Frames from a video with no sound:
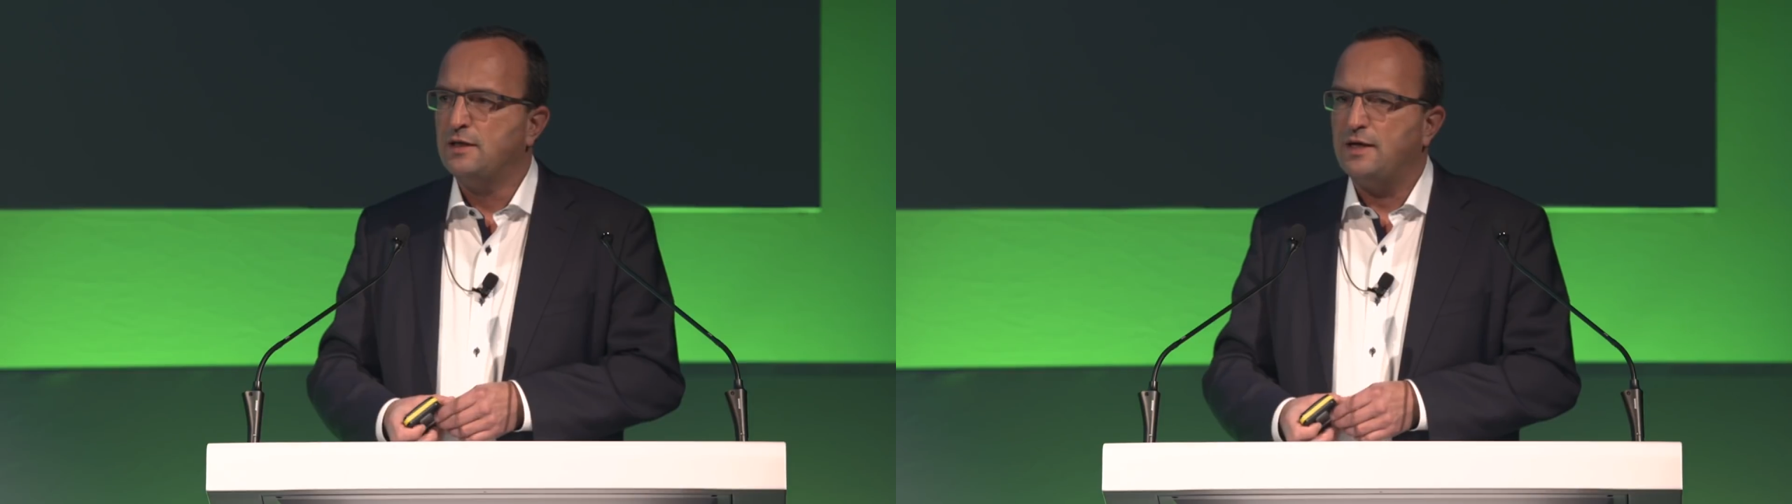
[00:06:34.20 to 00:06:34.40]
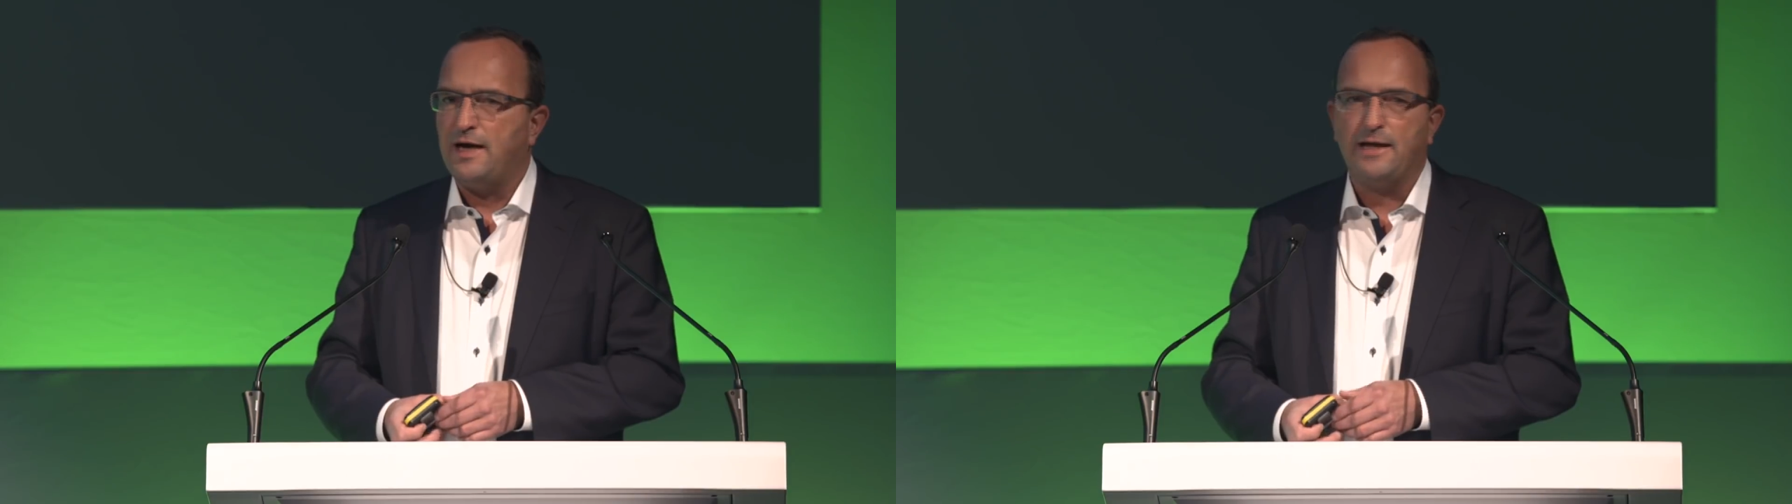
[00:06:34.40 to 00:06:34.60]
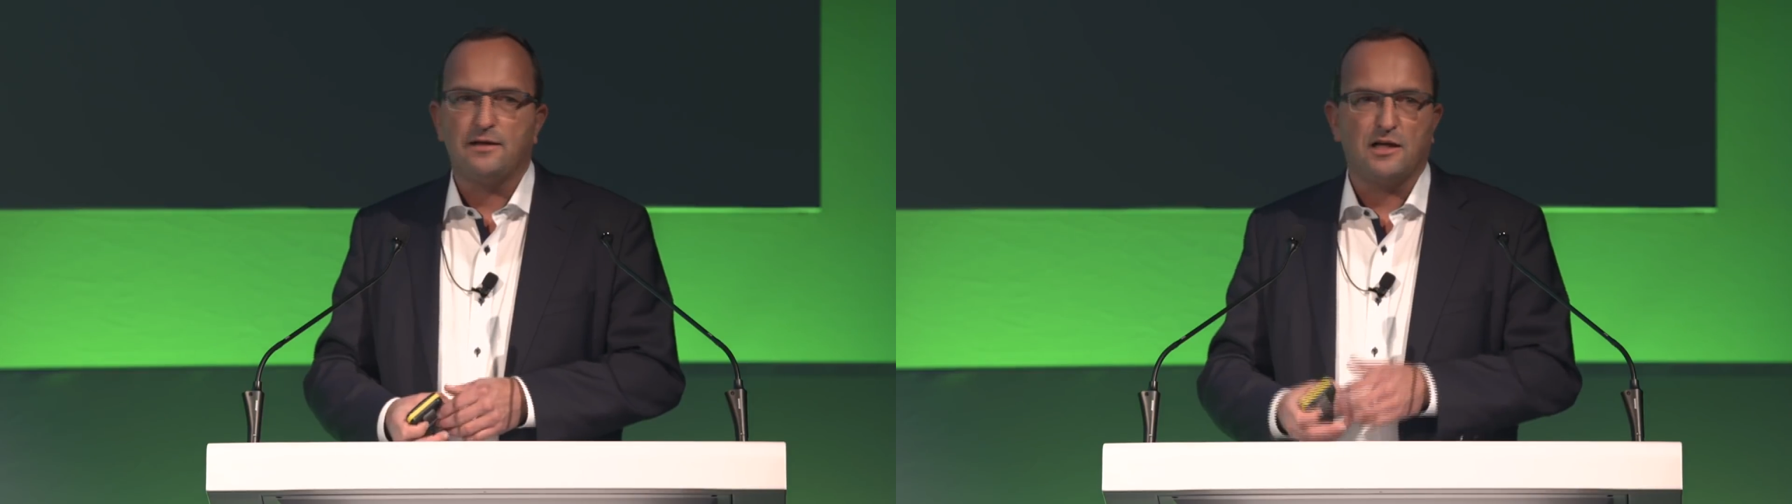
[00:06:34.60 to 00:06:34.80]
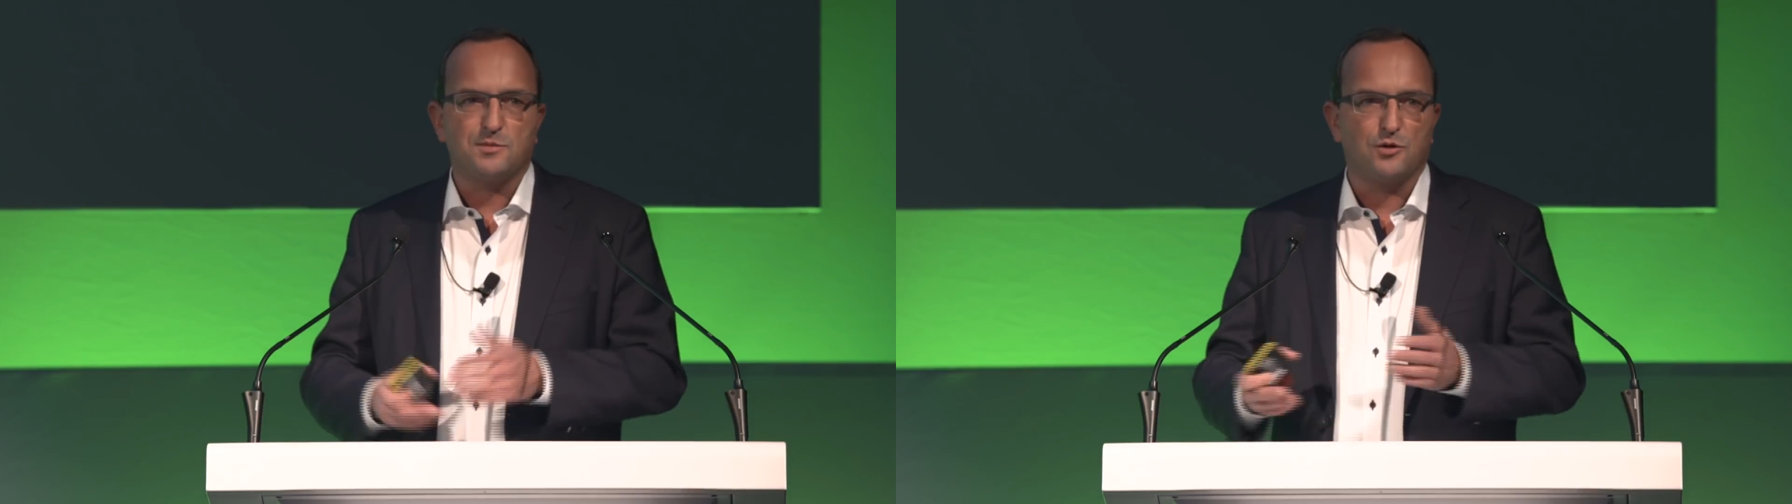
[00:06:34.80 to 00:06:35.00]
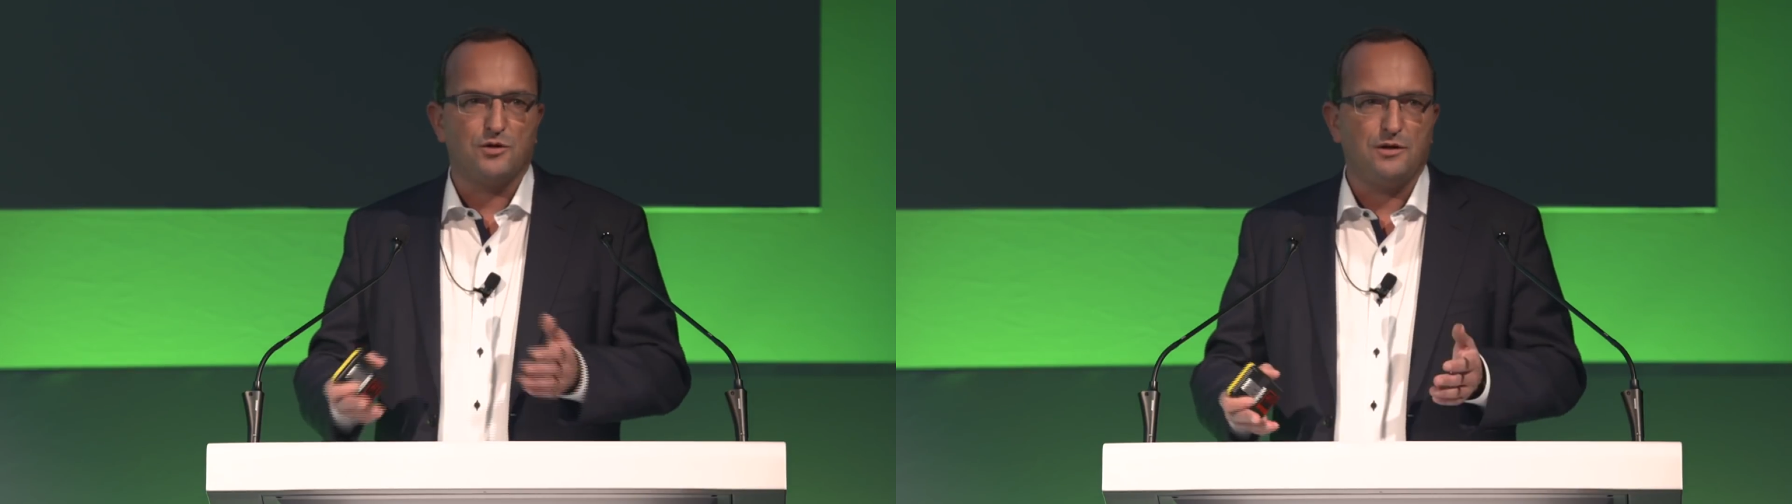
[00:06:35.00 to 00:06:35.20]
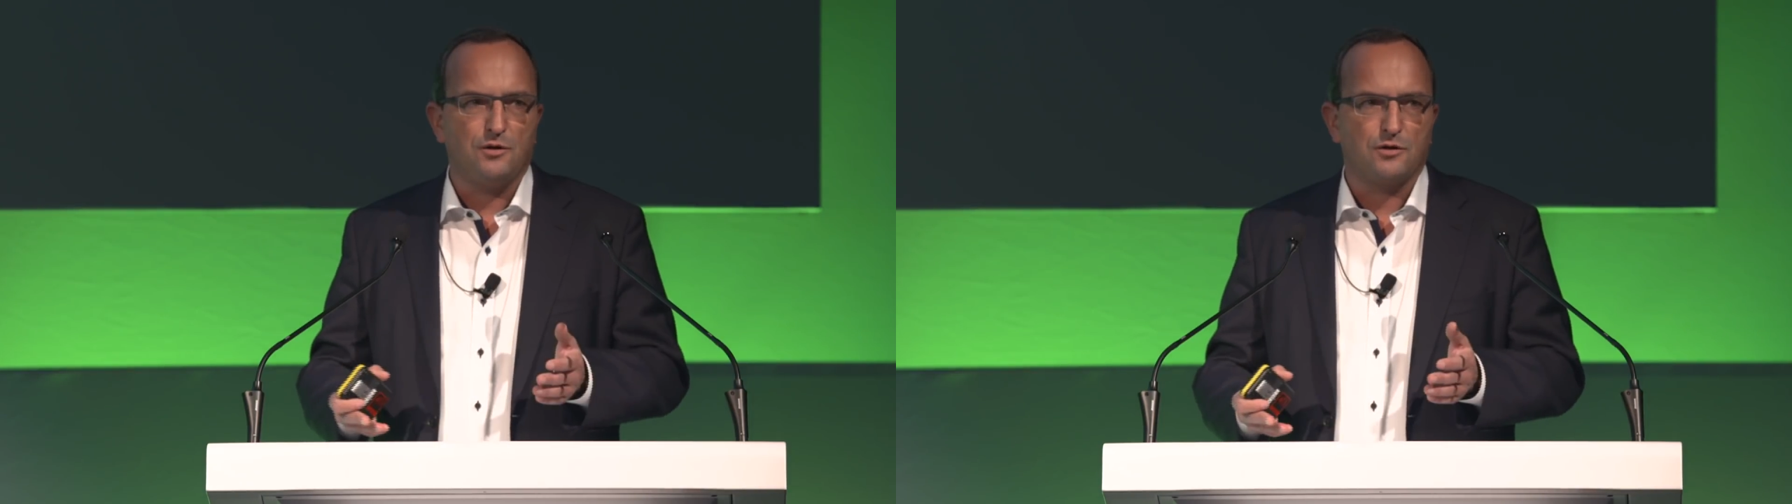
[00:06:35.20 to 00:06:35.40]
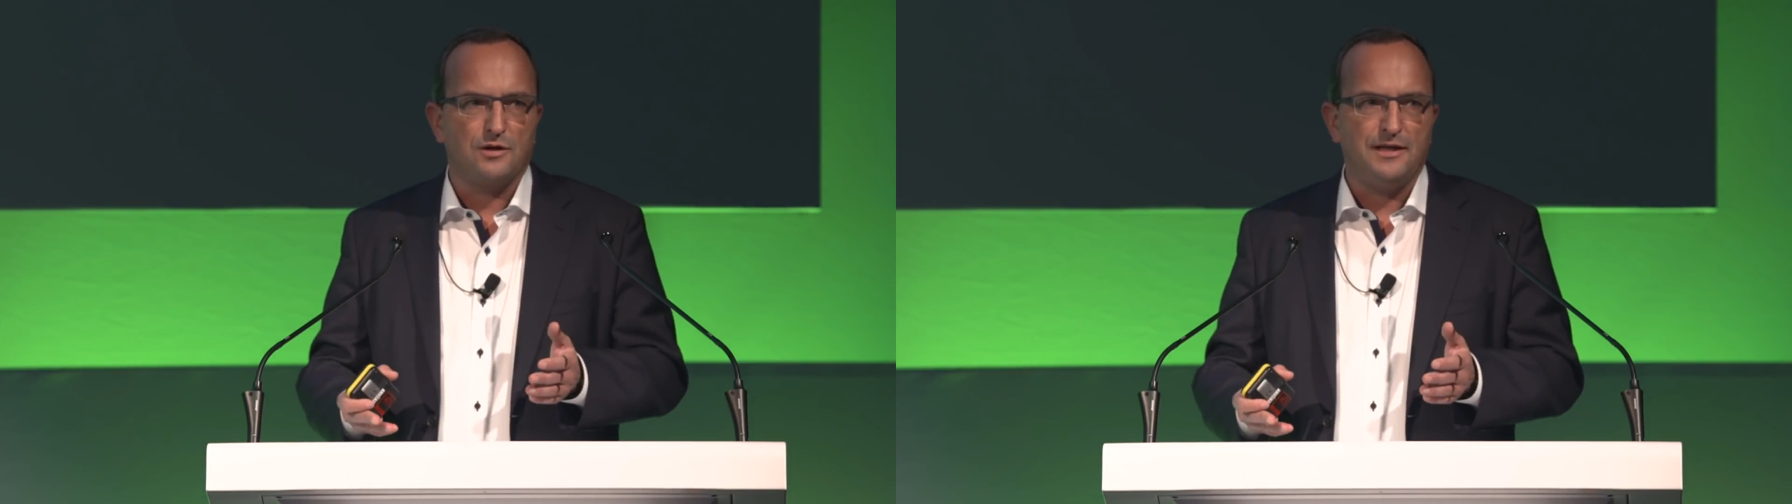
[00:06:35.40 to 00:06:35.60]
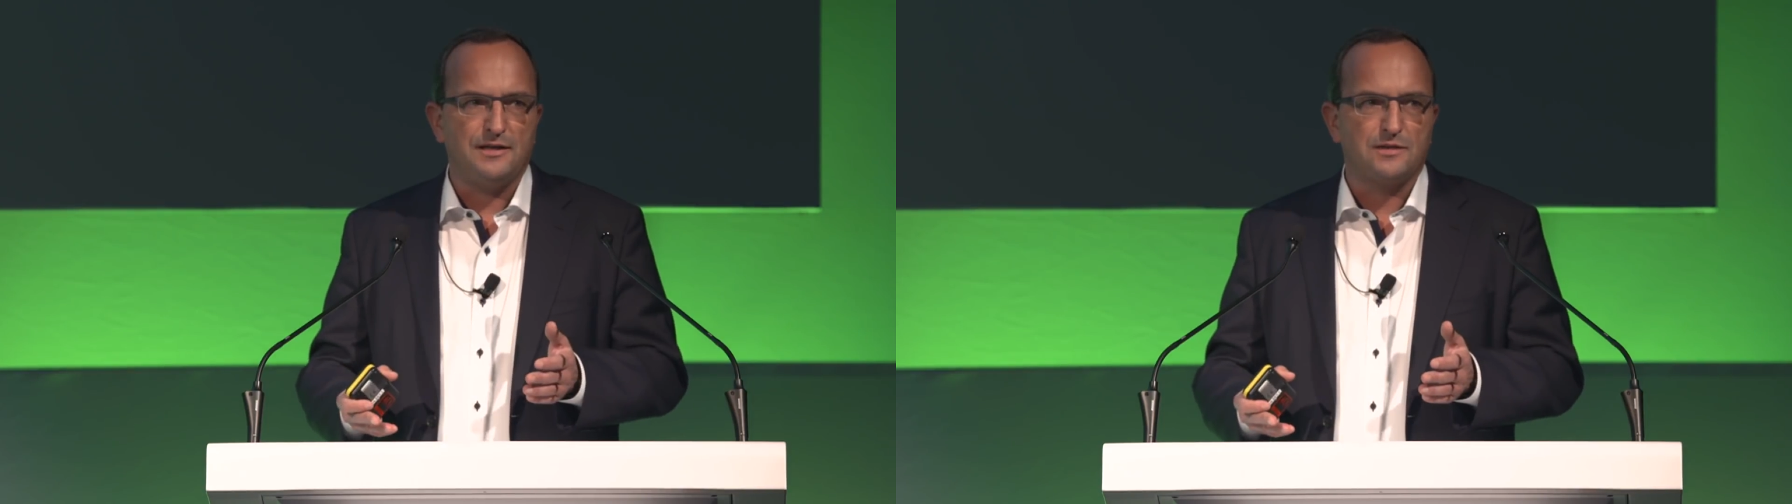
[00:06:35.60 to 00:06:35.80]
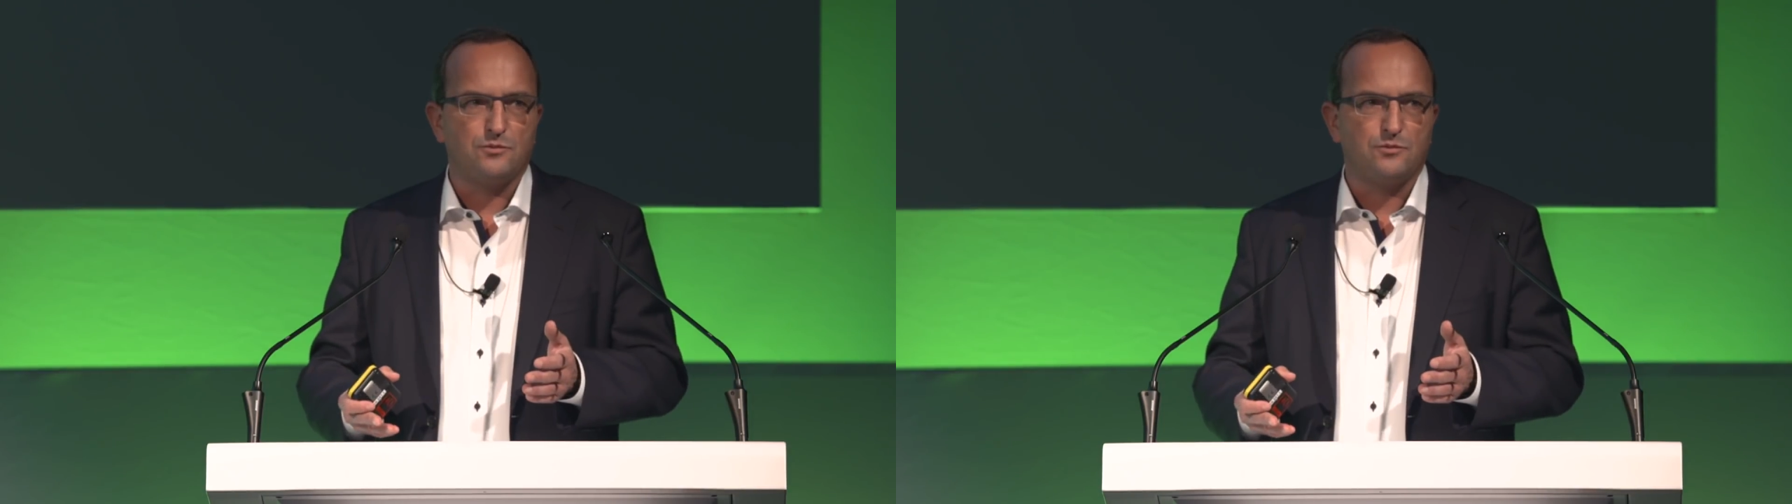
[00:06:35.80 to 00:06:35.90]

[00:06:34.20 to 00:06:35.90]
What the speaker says: And last but not least,